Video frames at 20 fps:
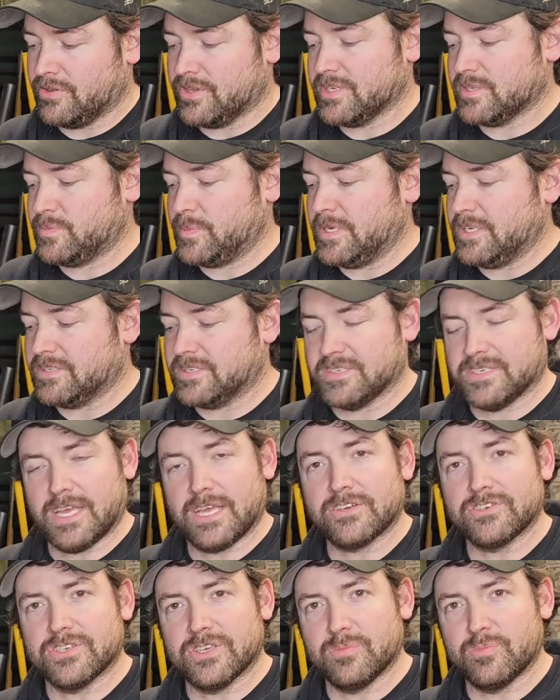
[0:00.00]
This piece is
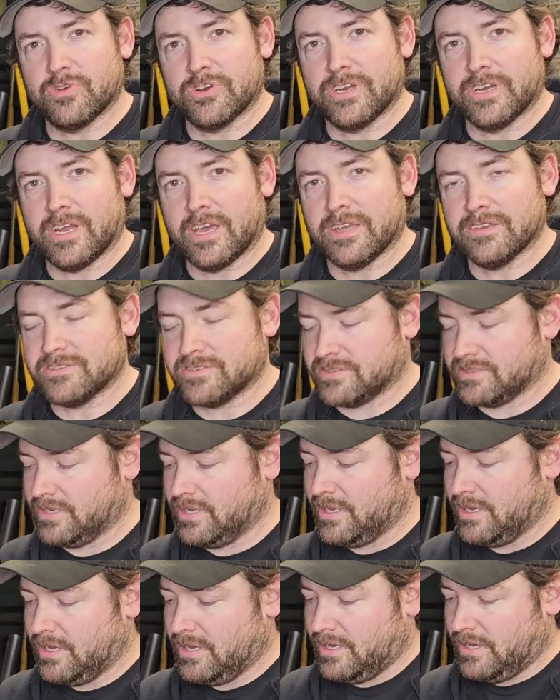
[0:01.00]
actually pretty nice.
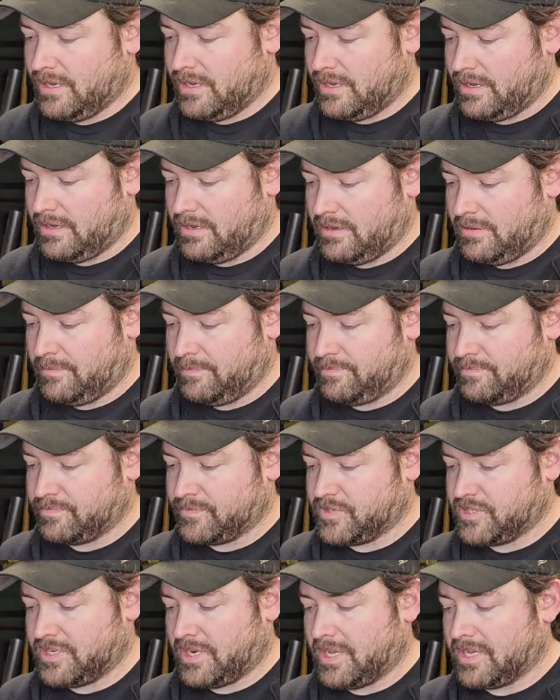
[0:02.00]

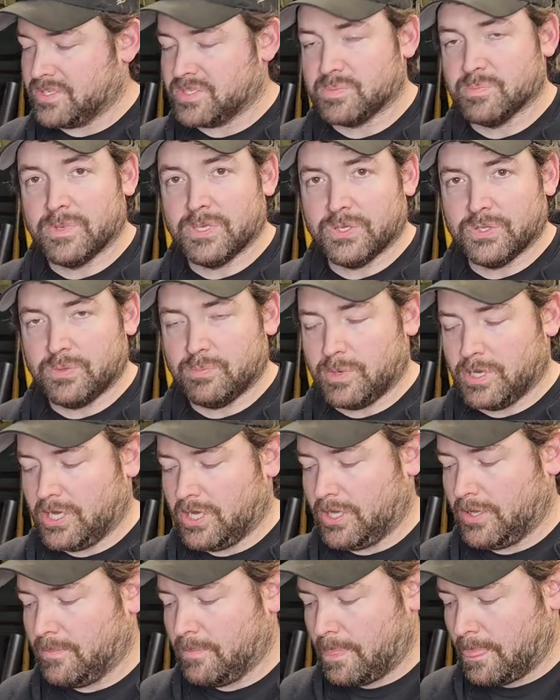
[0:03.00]
It's a nice milled
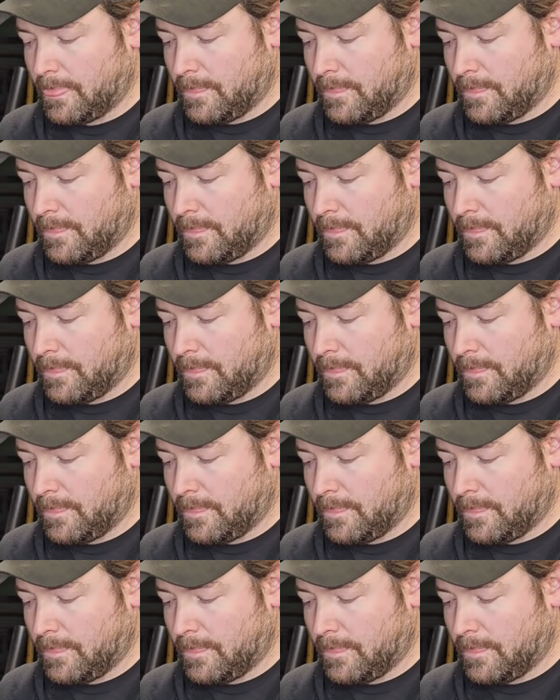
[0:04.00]
ball.